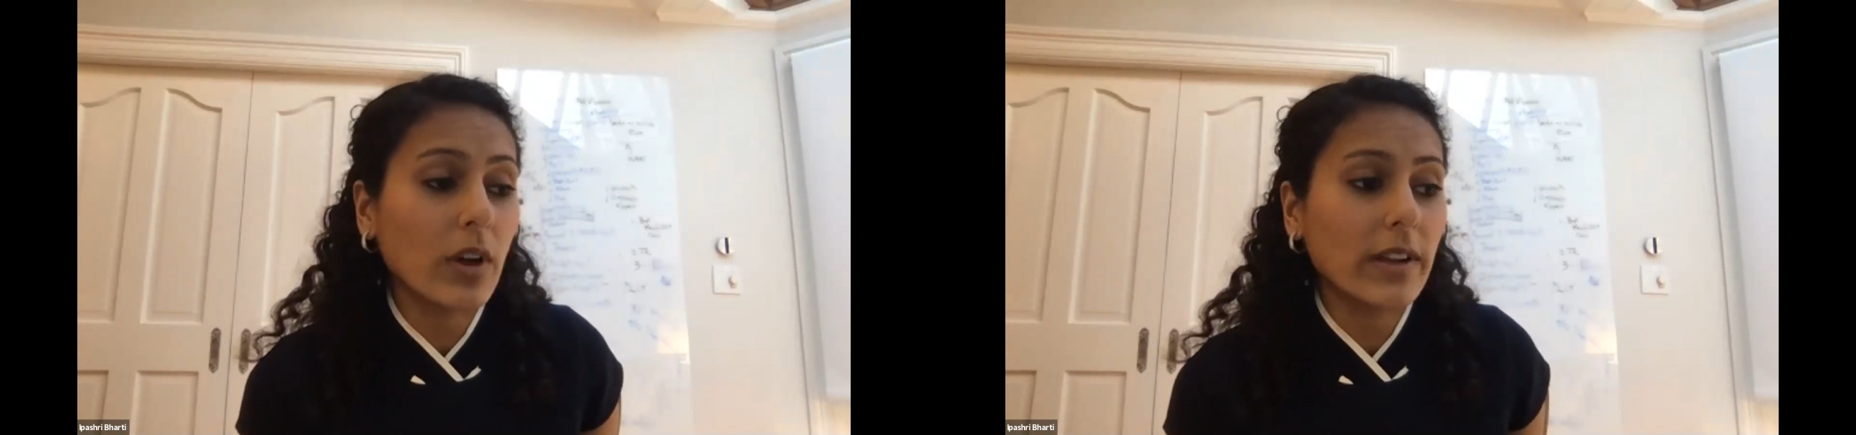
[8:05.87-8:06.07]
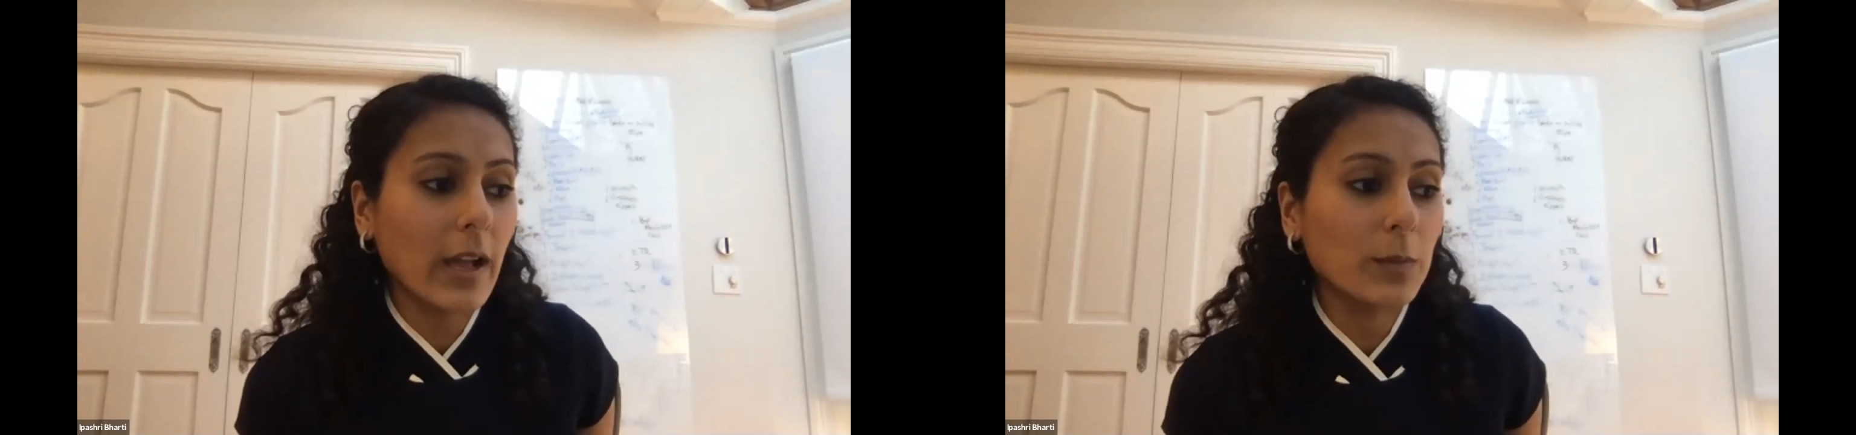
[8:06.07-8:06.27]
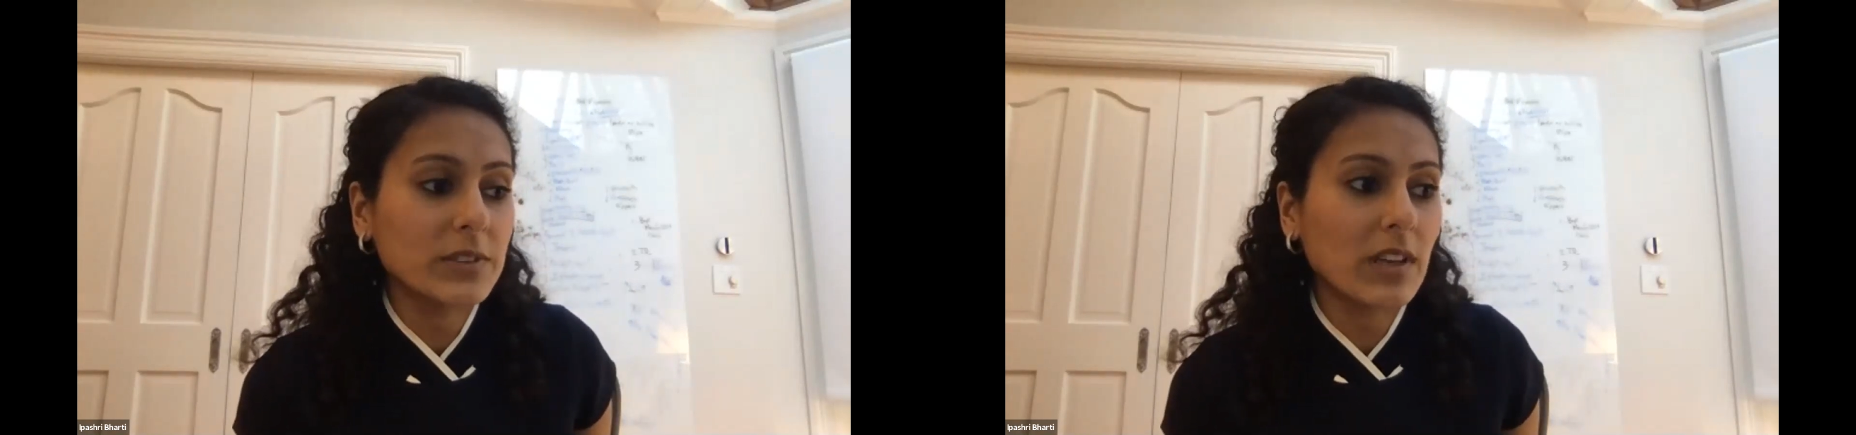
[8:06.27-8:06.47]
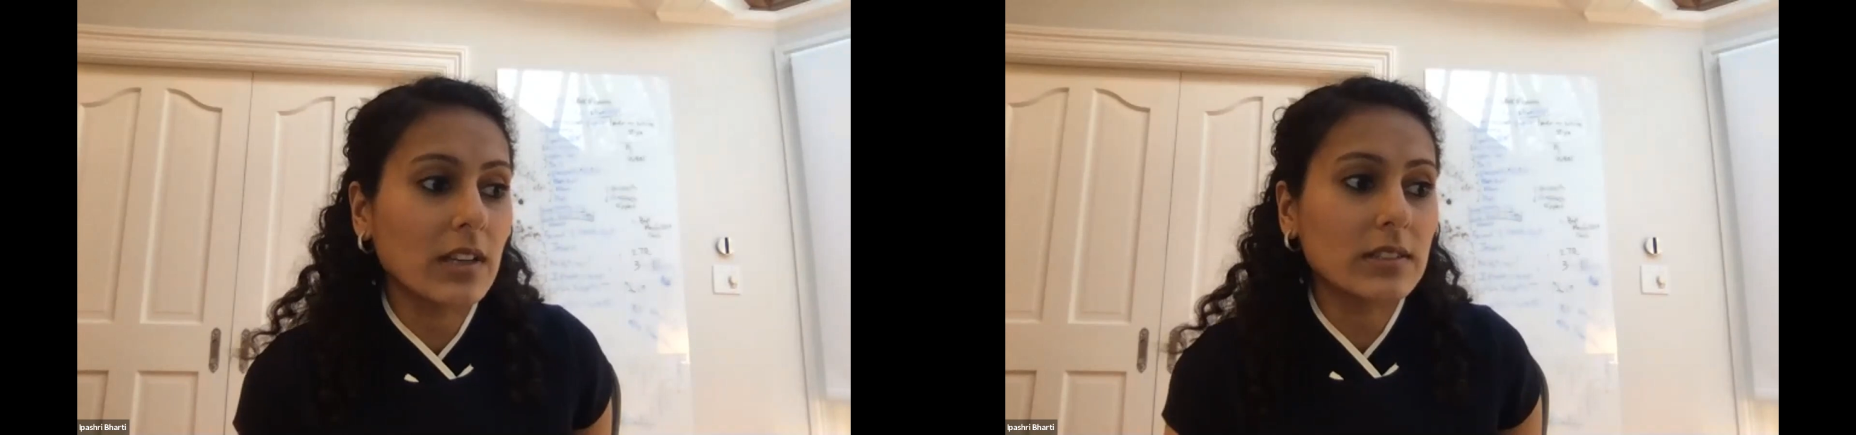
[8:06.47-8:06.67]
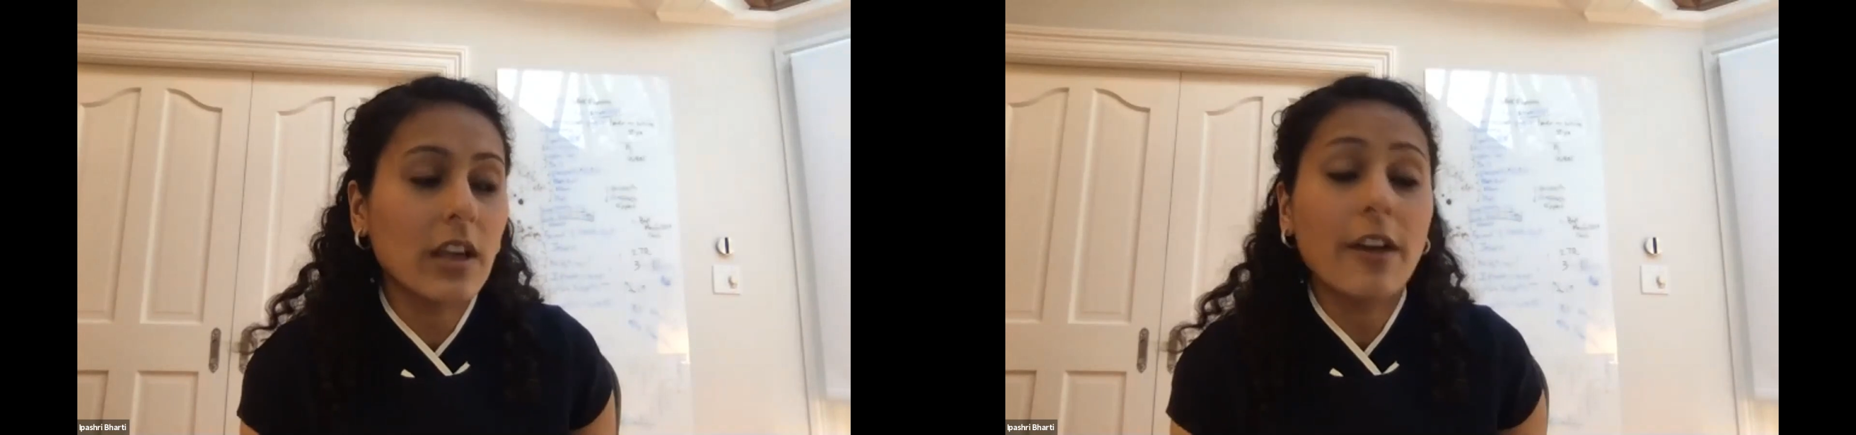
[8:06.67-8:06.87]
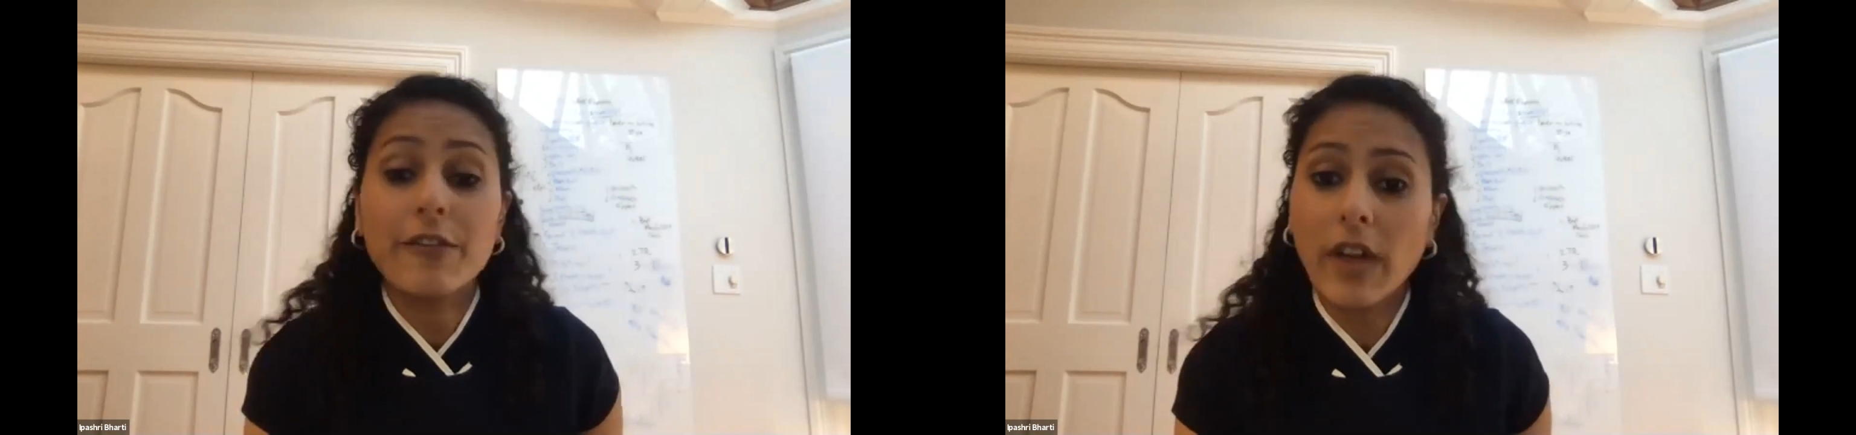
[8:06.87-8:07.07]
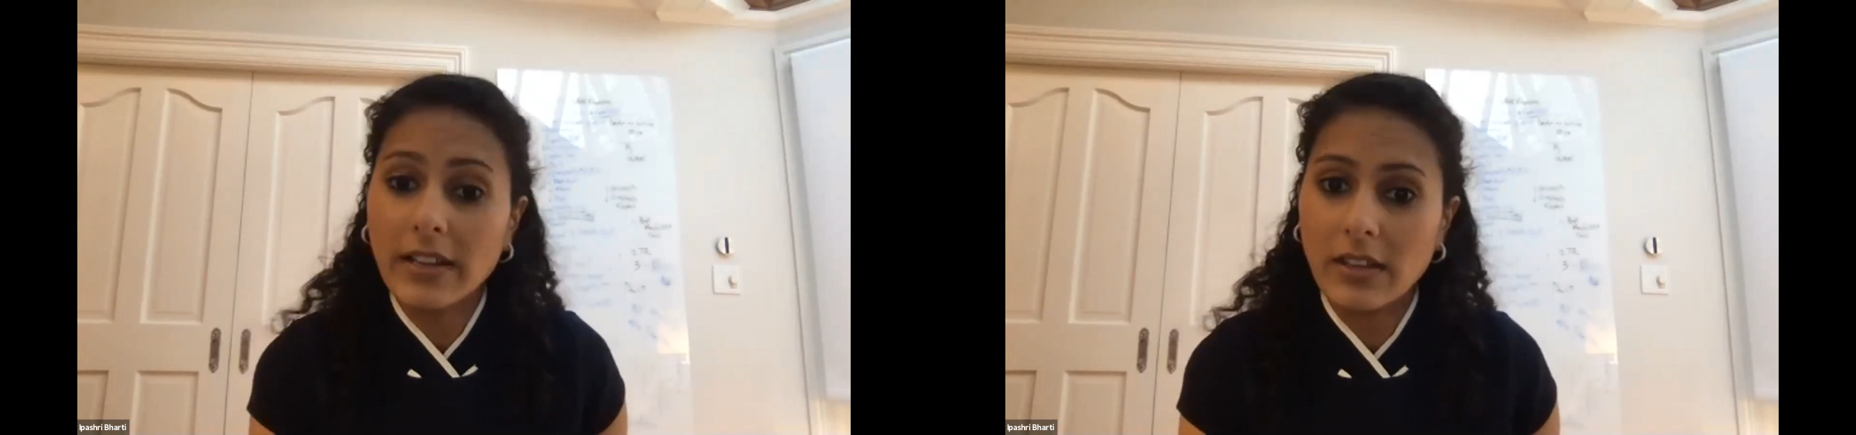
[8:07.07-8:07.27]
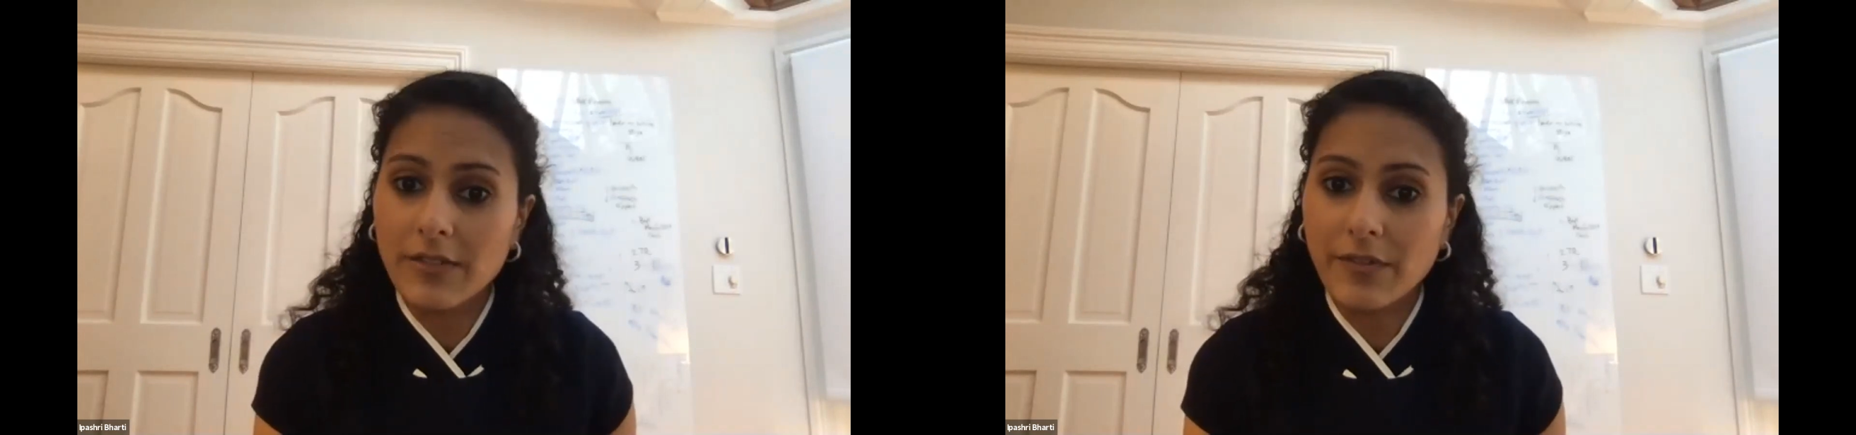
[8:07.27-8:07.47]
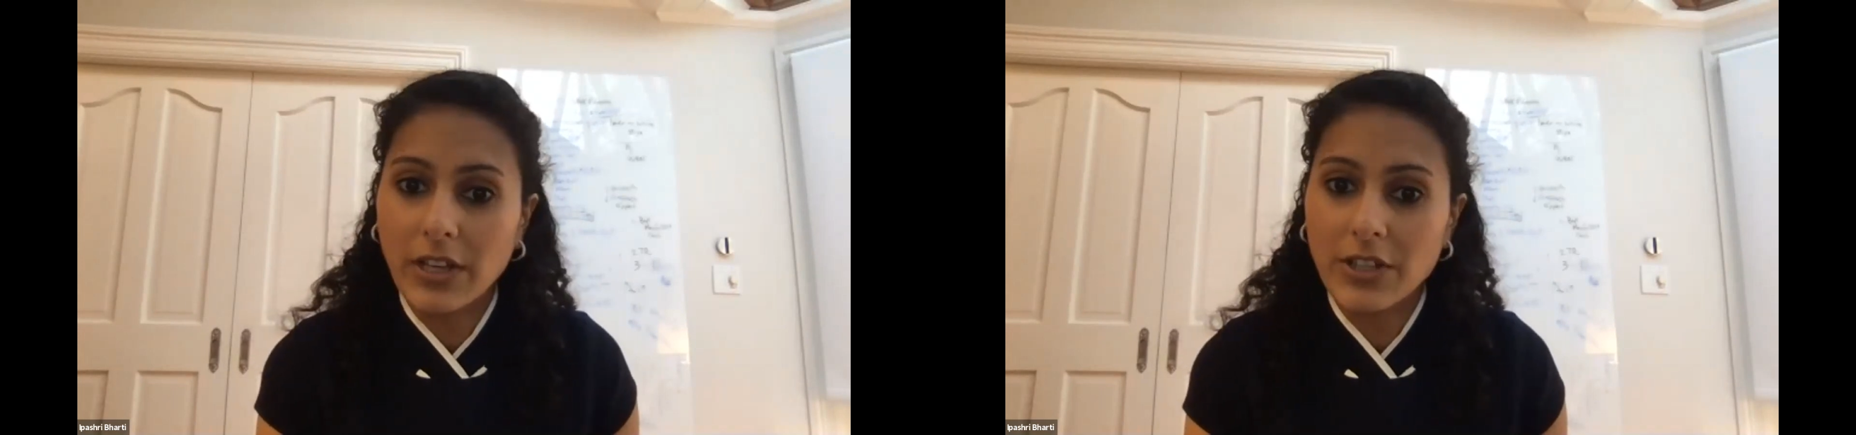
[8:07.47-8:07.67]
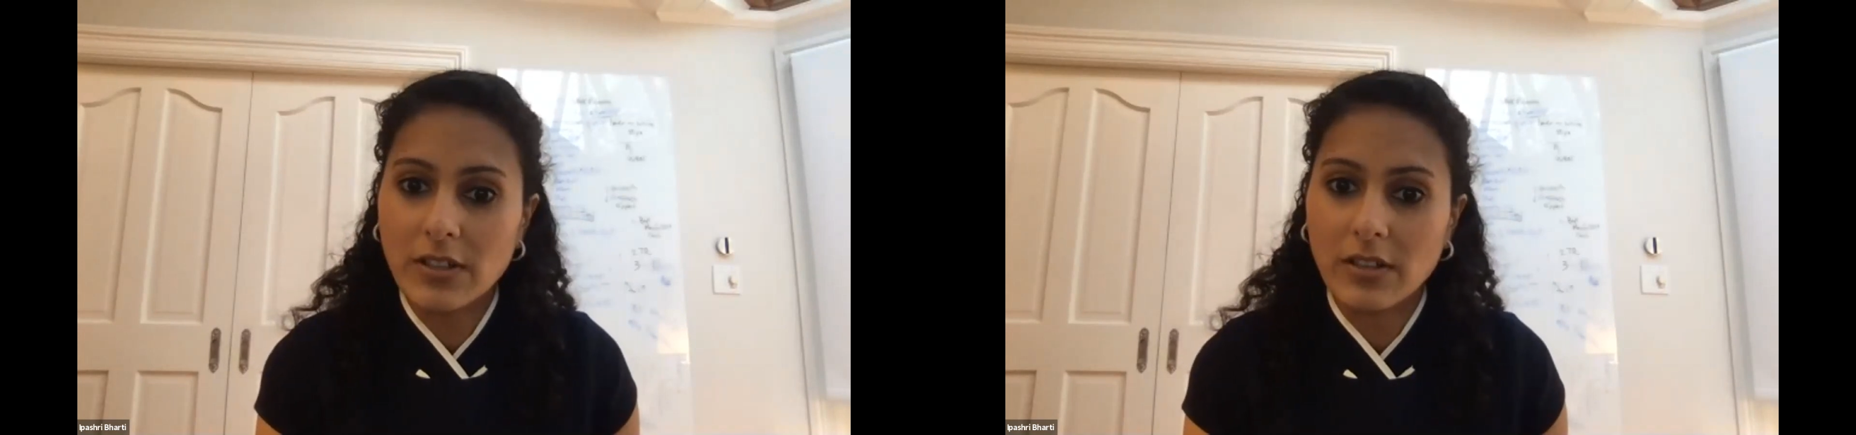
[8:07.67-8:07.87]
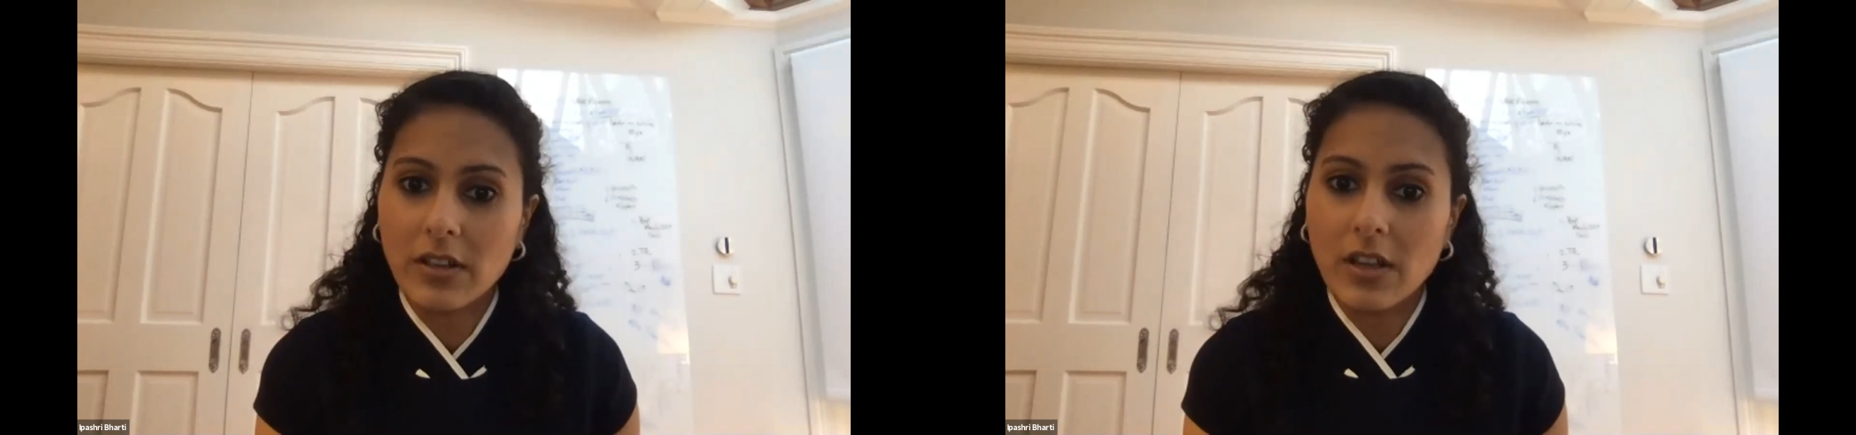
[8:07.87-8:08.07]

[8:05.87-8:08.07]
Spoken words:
helps us fight the infection.